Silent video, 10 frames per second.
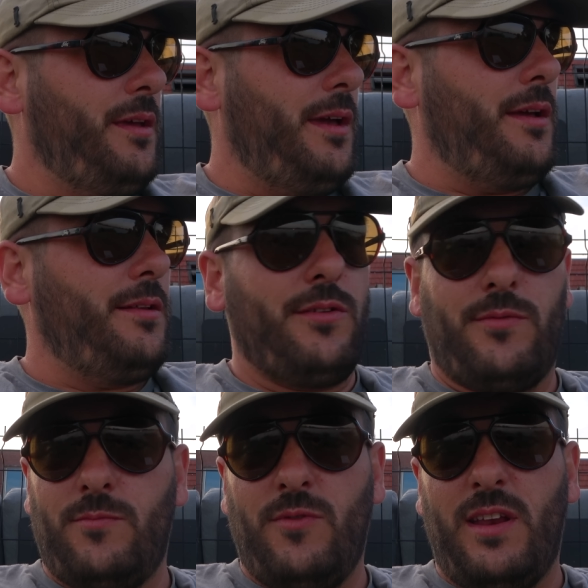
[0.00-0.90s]
yeah, look,
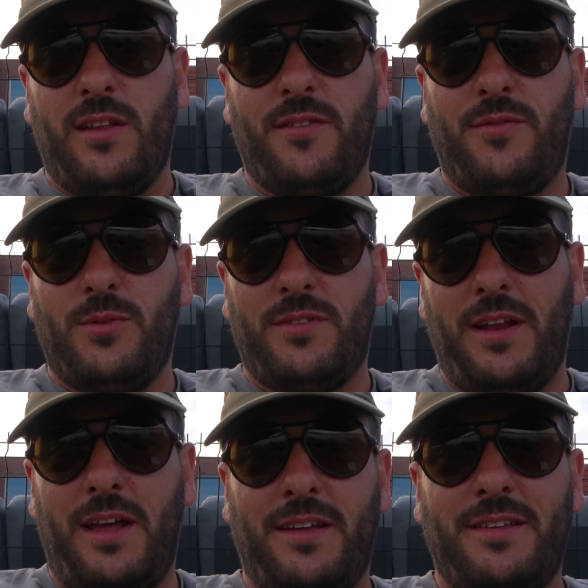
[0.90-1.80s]
really looking forward to
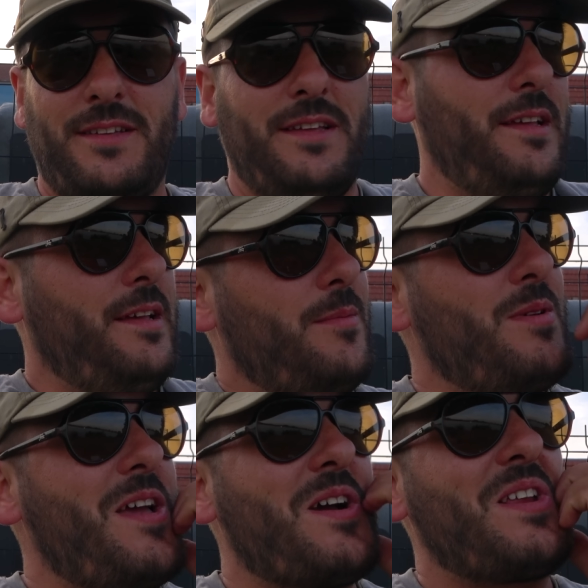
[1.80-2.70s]
that.
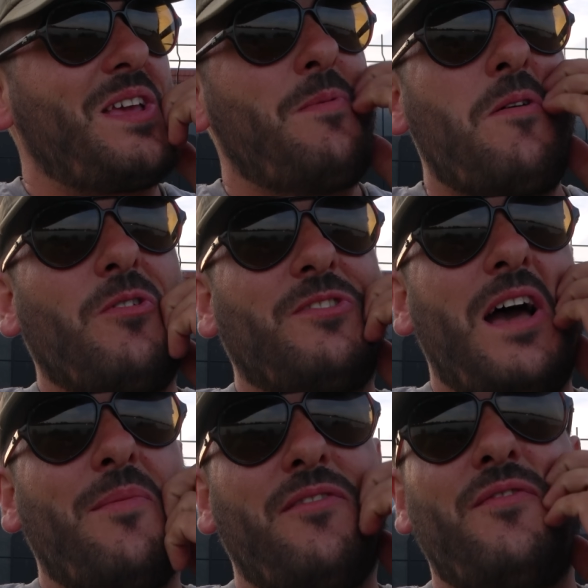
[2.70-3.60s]
But yeah, I'm going to get my rods
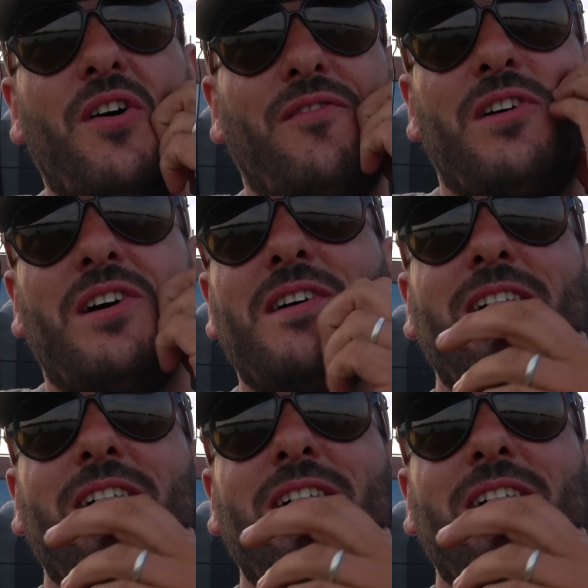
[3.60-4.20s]
out a bit further.